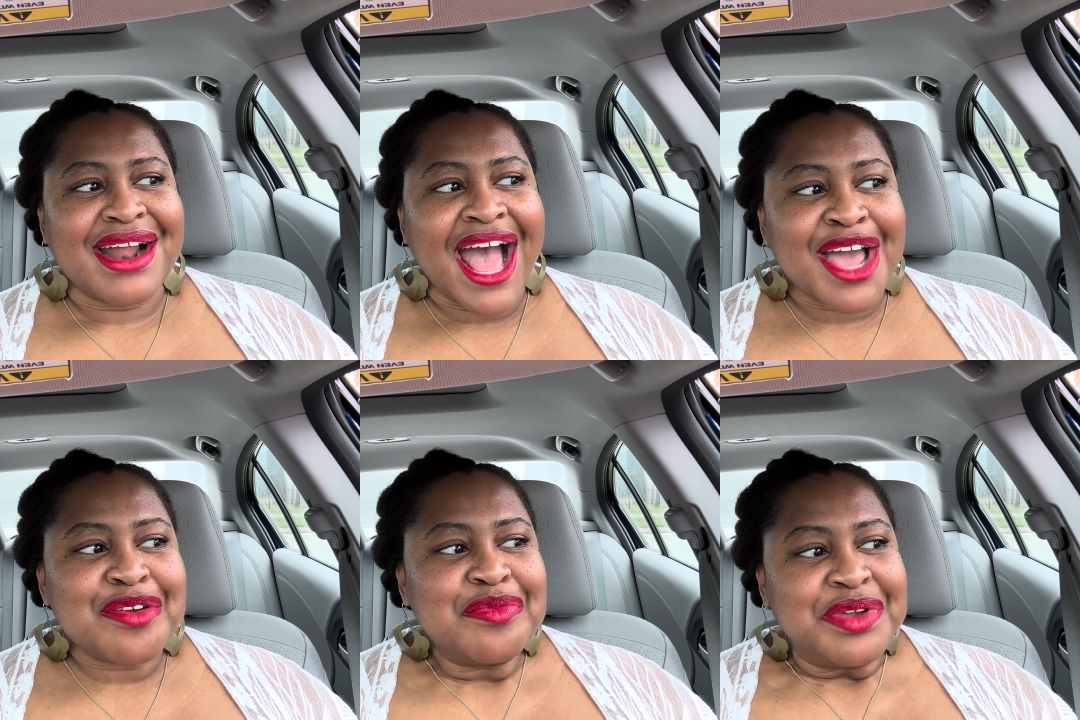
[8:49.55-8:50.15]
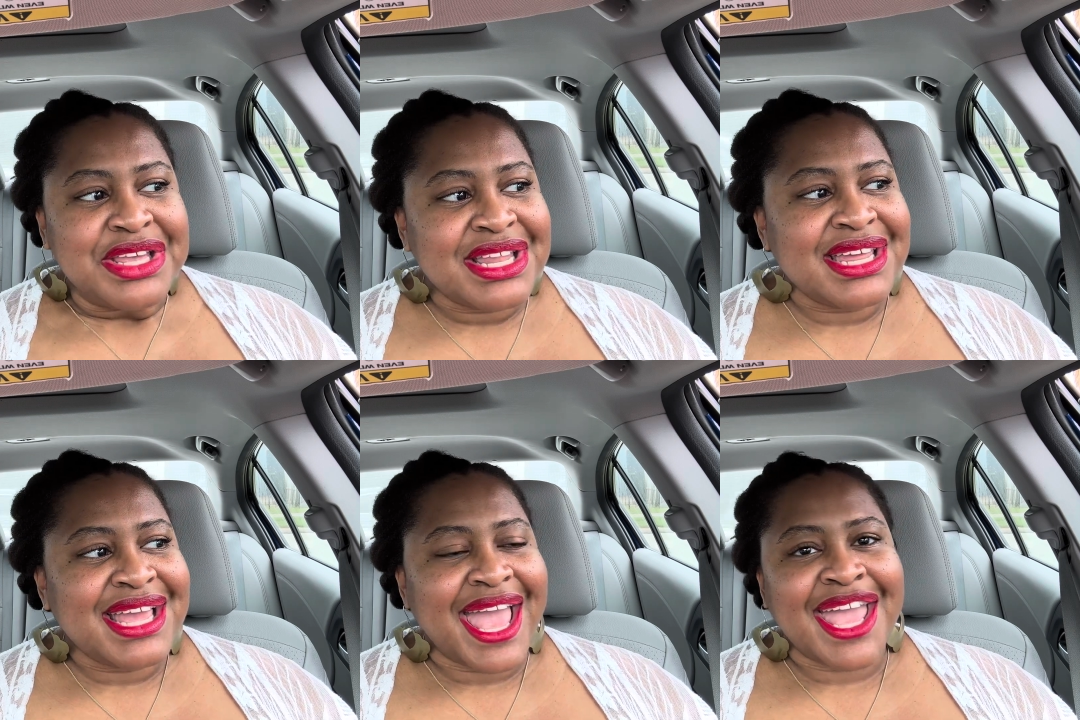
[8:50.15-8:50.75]
I
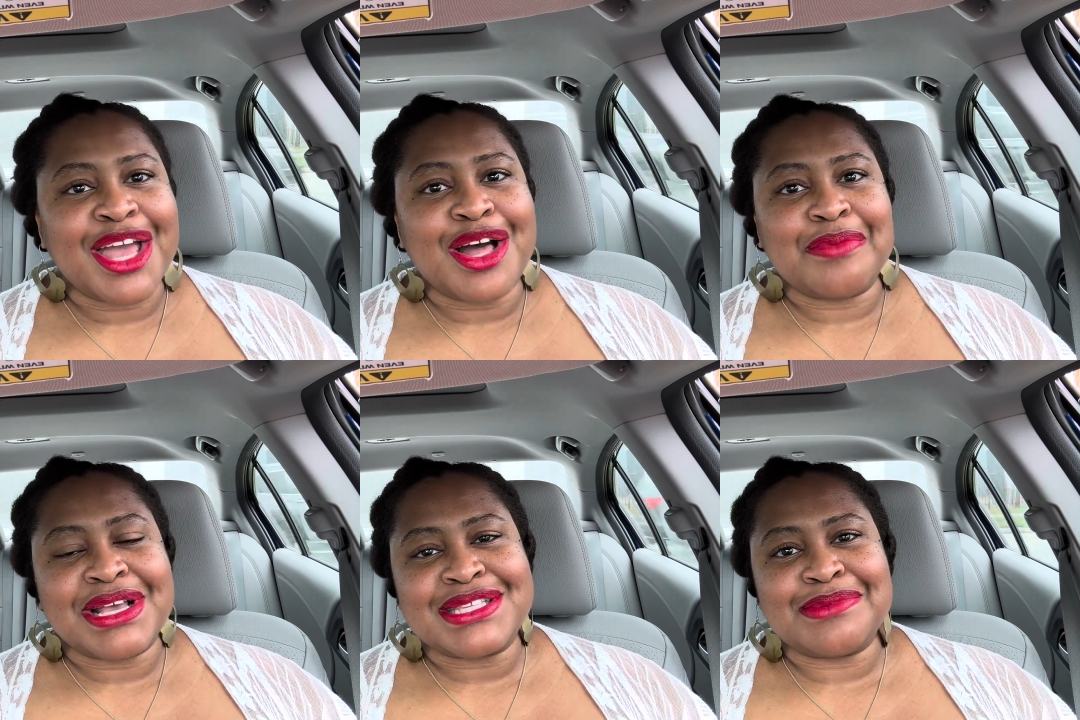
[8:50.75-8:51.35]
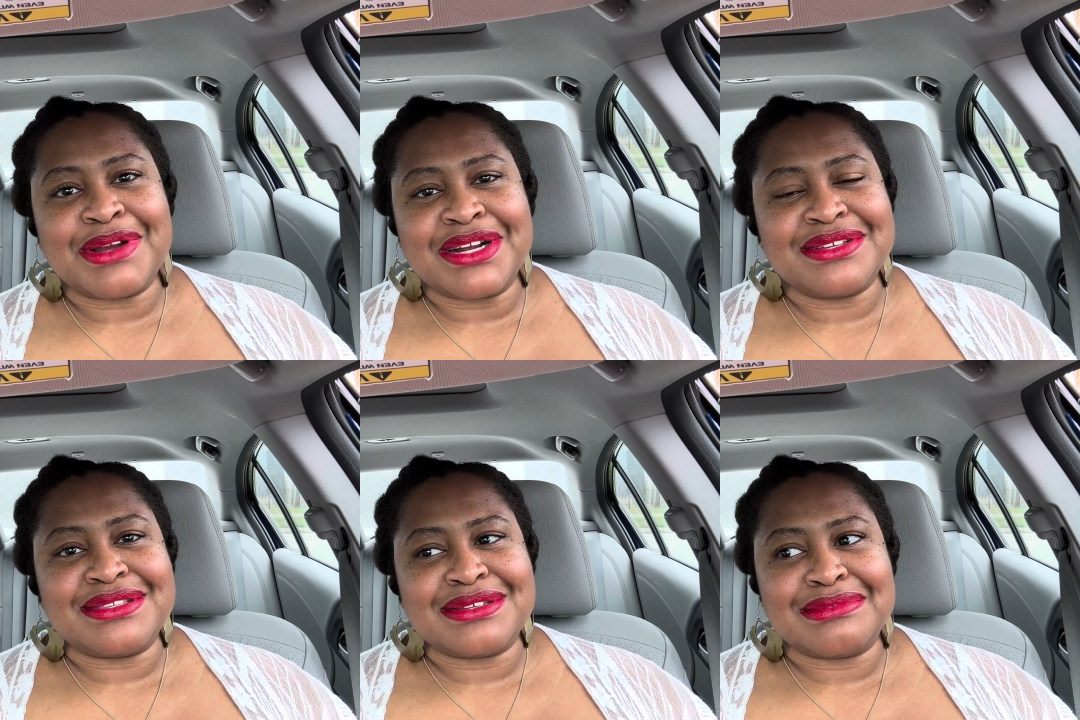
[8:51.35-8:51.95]
really am as a
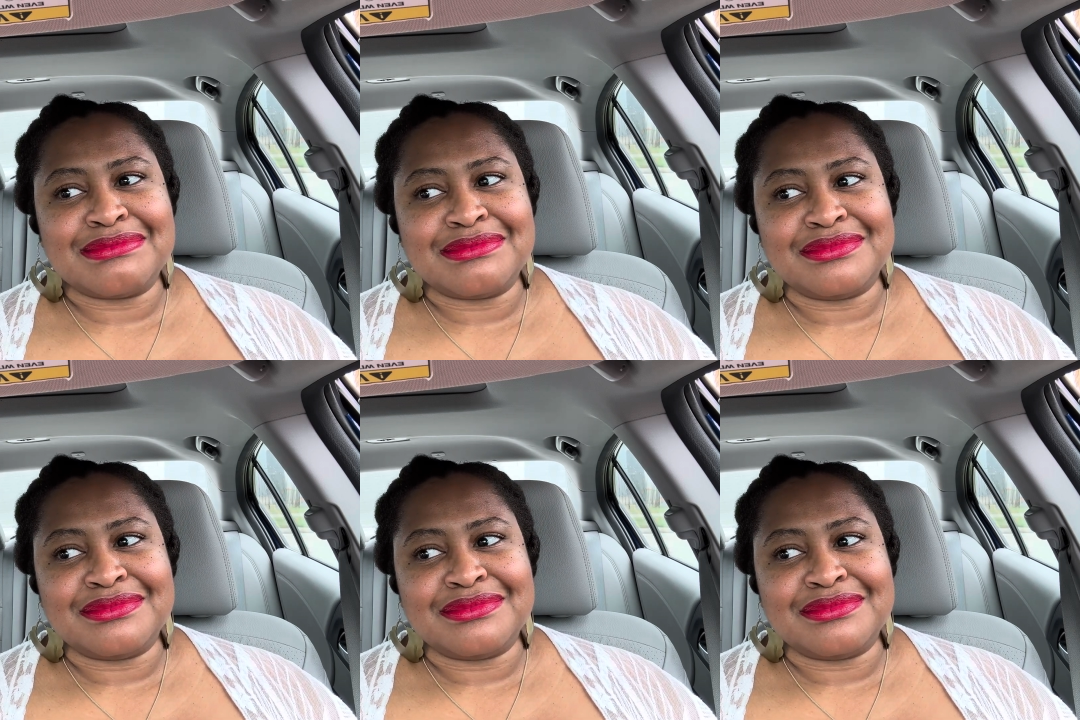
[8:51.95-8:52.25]
person.